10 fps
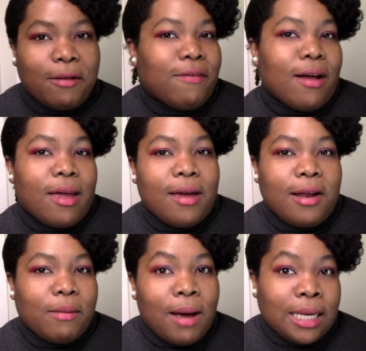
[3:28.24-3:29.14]
Funky
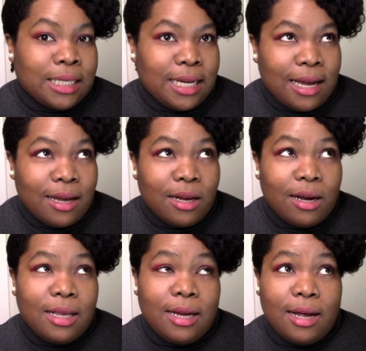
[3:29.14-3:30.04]
Curly Magic, Kinky
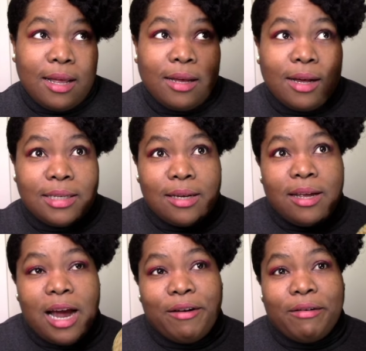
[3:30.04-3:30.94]
Curly Curling, Custard
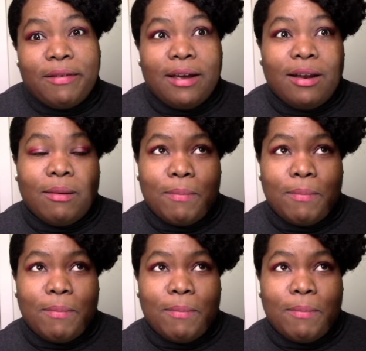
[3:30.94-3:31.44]
Caravada,